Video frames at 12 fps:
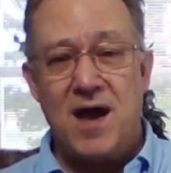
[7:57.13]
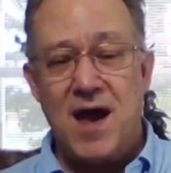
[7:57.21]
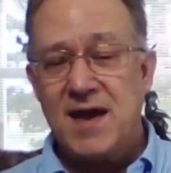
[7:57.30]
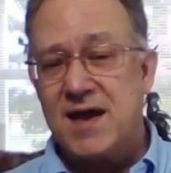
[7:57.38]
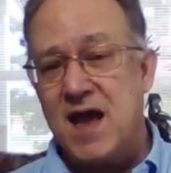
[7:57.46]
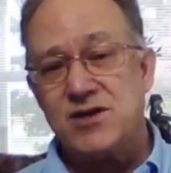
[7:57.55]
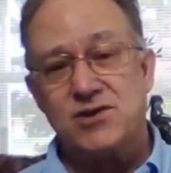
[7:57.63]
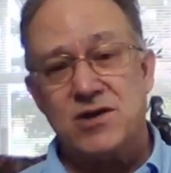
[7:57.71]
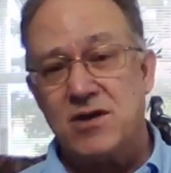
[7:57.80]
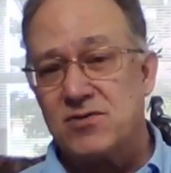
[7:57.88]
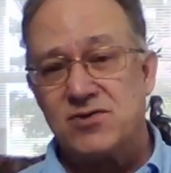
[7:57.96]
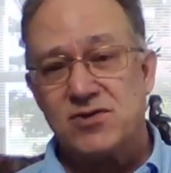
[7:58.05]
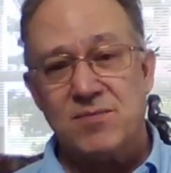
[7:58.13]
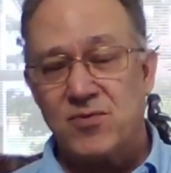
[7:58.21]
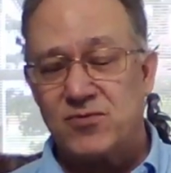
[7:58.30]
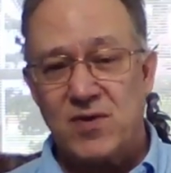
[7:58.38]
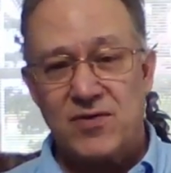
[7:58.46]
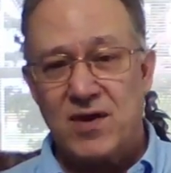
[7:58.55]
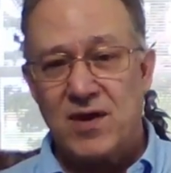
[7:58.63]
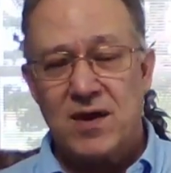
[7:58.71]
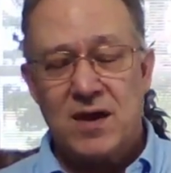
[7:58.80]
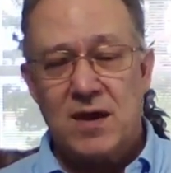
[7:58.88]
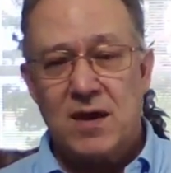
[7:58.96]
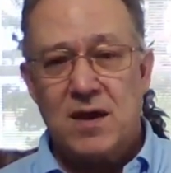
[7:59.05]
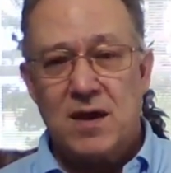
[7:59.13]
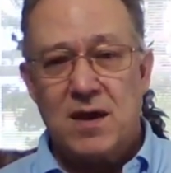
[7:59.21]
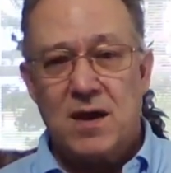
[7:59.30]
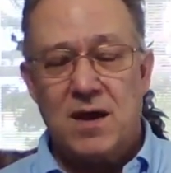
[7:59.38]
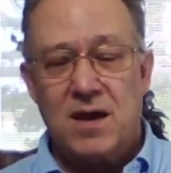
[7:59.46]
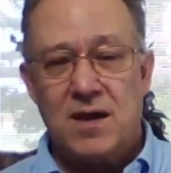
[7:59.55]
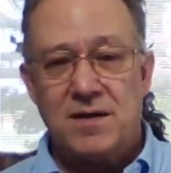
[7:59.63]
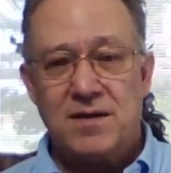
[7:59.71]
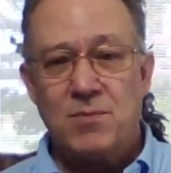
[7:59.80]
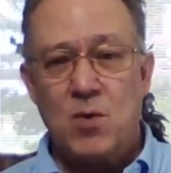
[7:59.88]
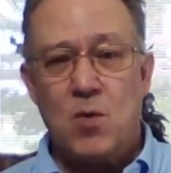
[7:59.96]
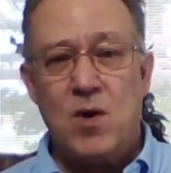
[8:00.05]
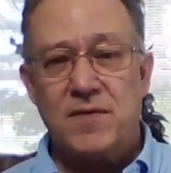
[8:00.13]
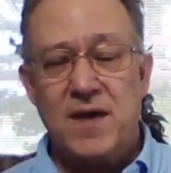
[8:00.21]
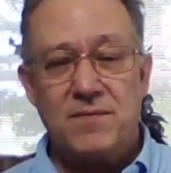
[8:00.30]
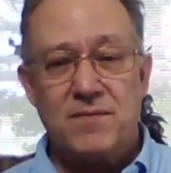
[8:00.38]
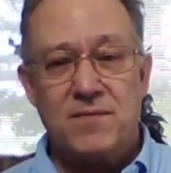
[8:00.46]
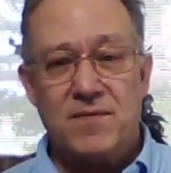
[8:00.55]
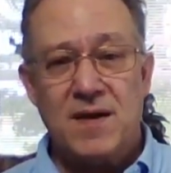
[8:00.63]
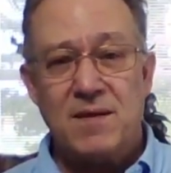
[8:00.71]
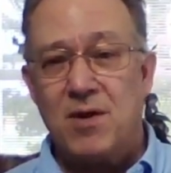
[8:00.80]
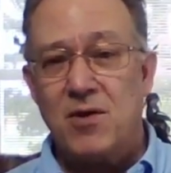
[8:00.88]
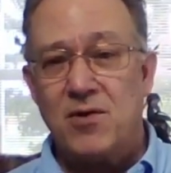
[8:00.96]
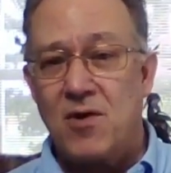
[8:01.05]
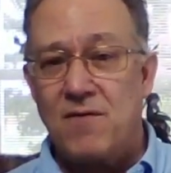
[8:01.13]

I can't share those numbers with you. Number one, they'd blow you